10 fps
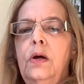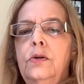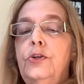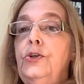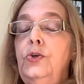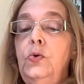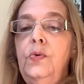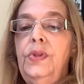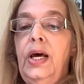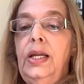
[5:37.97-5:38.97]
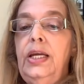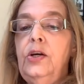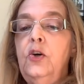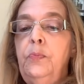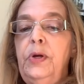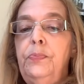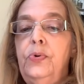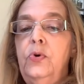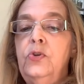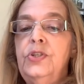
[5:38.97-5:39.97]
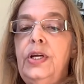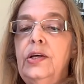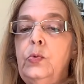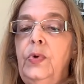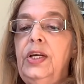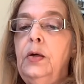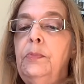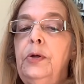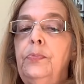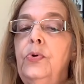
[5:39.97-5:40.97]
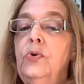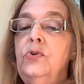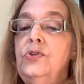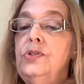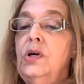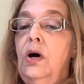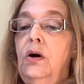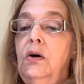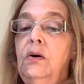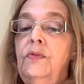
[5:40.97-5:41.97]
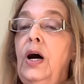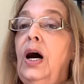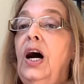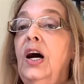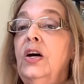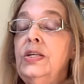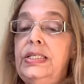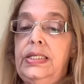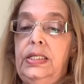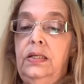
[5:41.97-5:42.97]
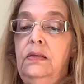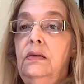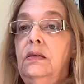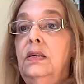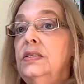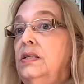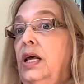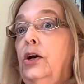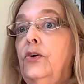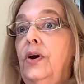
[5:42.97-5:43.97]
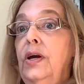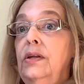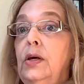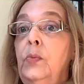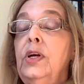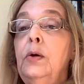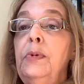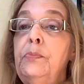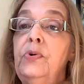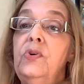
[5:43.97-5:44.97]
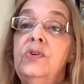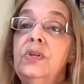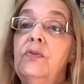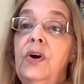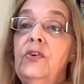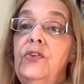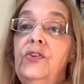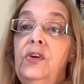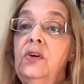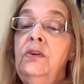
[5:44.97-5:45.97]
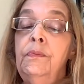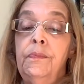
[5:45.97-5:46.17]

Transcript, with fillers: Two, that he could be purged as we can be purged of our sin. Isn't that great that we can be purged of our sin?